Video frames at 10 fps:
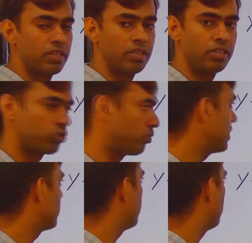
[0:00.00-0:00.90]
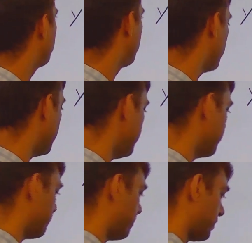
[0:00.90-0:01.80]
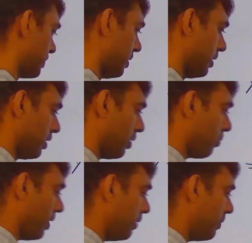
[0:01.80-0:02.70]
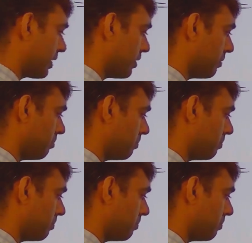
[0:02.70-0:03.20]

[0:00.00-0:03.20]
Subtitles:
So what is the value for y? Now y become